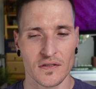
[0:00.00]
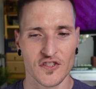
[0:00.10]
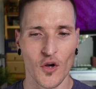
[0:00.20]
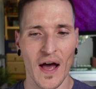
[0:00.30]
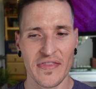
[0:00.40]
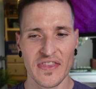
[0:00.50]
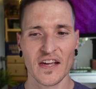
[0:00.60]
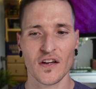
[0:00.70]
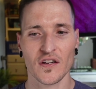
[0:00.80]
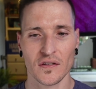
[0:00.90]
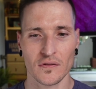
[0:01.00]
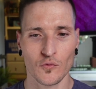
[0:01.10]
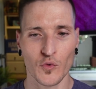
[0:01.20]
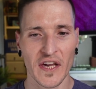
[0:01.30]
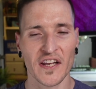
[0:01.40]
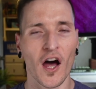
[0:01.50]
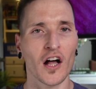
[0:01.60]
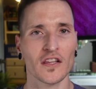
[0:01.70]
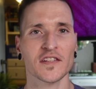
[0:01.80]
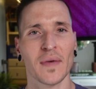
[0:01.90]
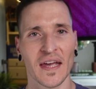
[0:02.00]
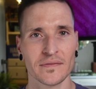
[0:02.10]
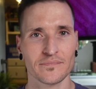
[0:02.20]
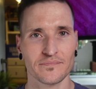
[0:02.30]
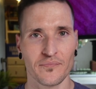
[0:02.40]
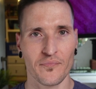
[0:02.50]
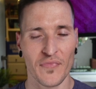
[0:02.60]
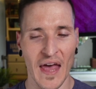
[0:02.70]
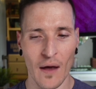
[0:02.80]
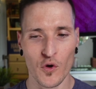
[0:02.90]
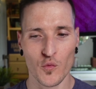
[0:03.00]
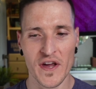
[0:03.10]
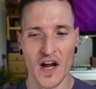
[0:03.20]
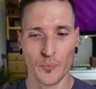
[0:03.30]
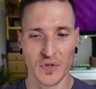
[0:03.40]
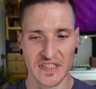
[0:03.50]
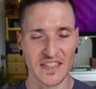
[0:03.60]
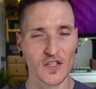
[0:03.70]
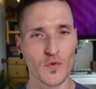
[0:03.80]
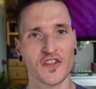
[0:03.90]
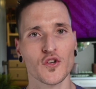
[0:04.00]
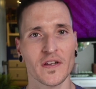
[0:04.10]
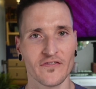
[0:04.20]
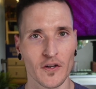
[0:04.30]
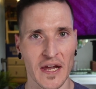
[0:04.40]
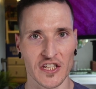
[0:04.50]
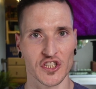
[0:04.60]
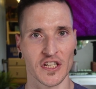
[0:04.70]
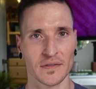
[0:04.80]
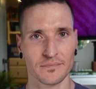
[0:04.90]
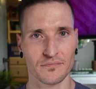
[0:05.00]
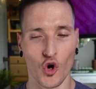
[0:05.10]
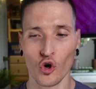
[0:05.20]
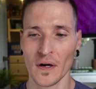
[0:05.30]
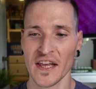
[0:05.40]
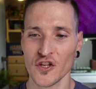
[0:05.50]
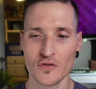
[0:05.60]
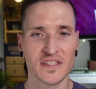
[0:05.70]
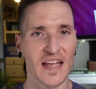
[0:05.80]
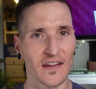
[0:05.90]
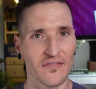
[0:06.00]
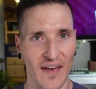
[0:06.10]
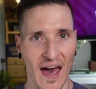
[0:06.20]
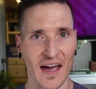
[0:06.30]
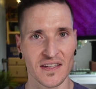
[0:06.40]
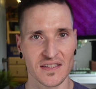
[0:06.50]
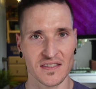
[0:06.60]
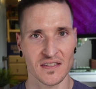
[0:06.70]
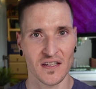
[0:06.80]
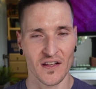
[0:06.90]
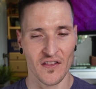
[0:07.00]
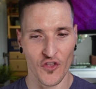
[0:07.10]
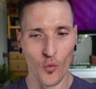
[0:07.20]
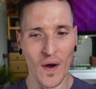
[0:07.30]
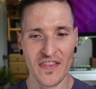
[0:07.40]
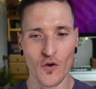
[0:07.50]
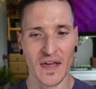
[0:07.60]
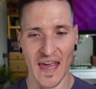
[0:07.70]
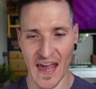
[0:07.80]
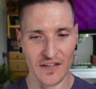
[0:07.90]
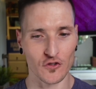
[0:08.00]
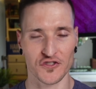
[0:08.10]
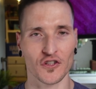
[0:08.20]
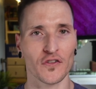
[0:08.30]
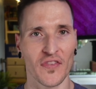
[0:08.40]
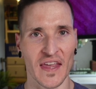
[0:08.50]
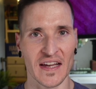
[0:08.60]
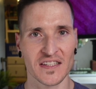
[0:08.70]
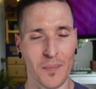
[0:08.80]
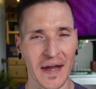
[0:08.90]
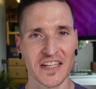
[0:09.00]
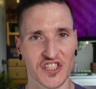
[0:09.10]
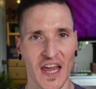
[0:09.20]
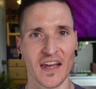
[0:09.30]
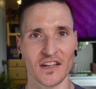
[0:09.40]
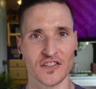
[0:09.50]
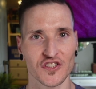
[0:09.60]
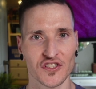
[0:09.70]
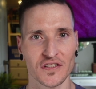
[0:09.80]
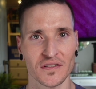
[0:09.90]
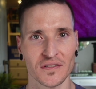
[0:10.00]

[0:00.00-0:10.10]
So I think we can all admit that when we are presented with new information or a new set of facts, the way that we handle certain things might change.